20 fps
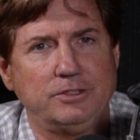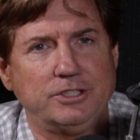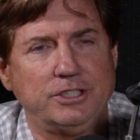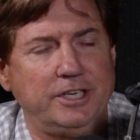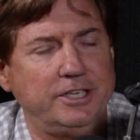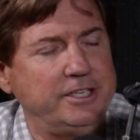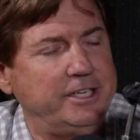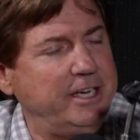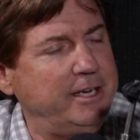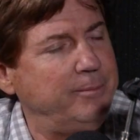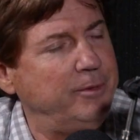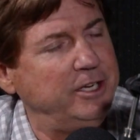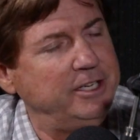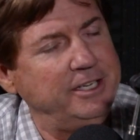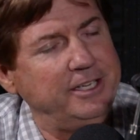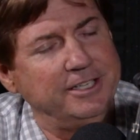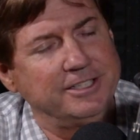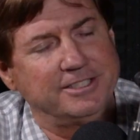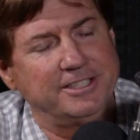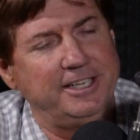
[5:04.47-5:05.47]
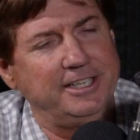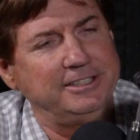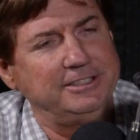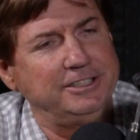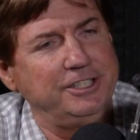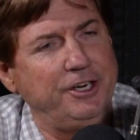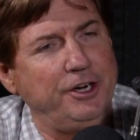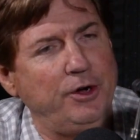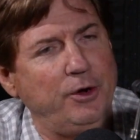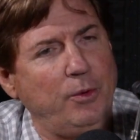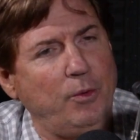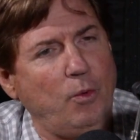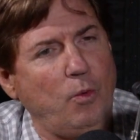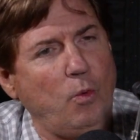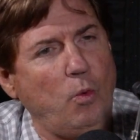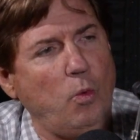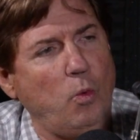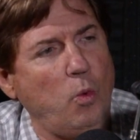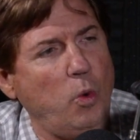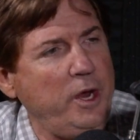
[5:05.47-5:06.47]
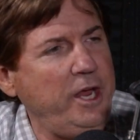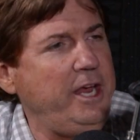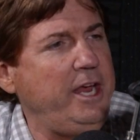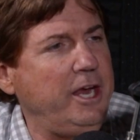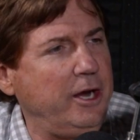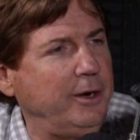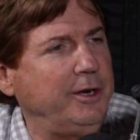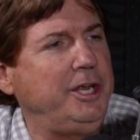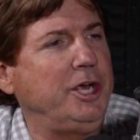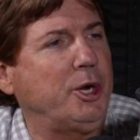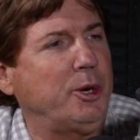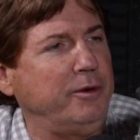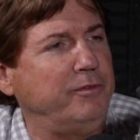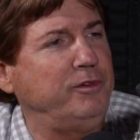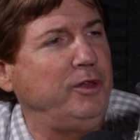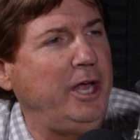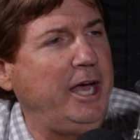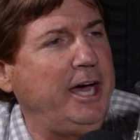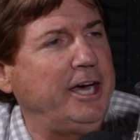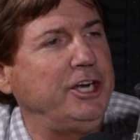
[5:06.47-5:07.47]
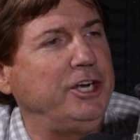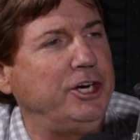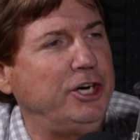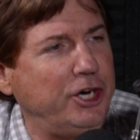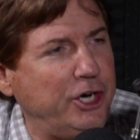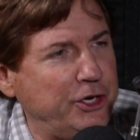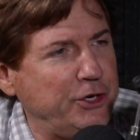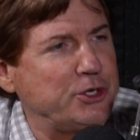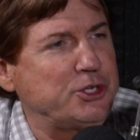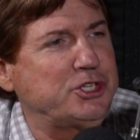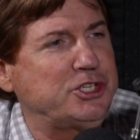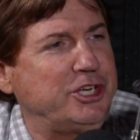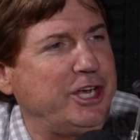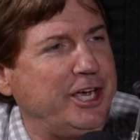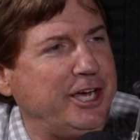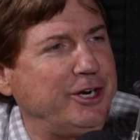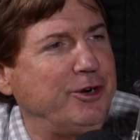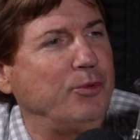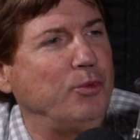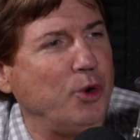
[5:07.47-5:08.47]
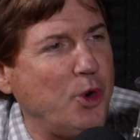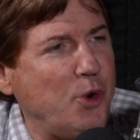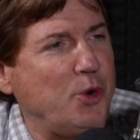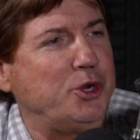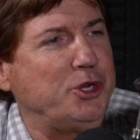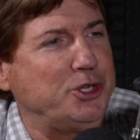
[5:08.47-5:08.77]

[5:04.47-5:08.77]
Sunday, but is that, we here in Hickory Flat understand road